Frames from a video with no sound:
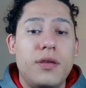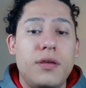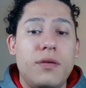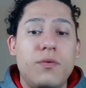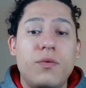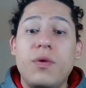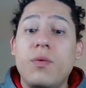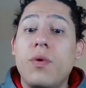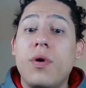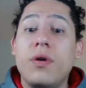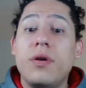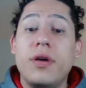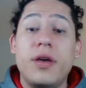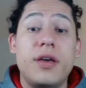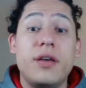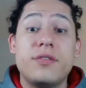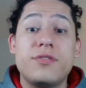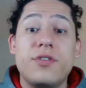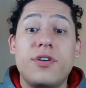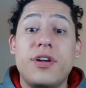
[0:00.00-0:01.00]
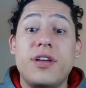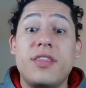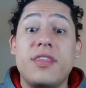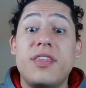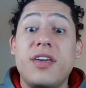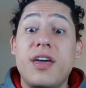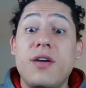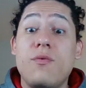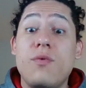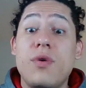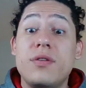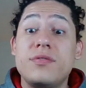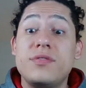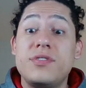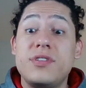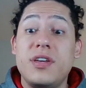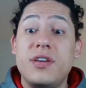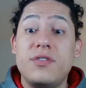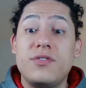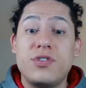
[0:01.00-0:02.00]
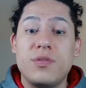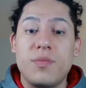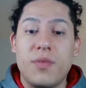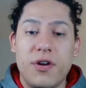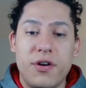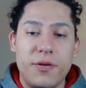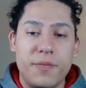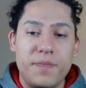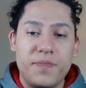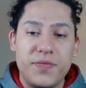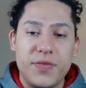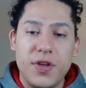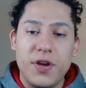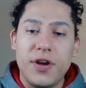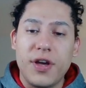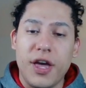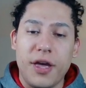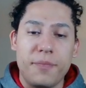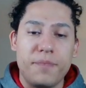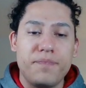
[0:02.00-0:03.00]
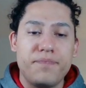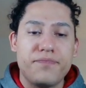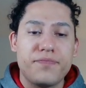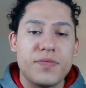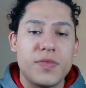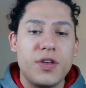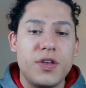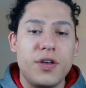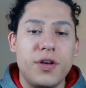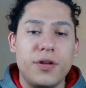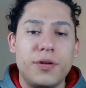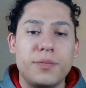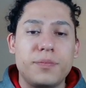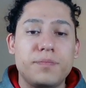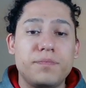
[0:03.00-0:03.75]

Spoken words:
We won't, sorry, they won't see you tomorrow. Okay, good.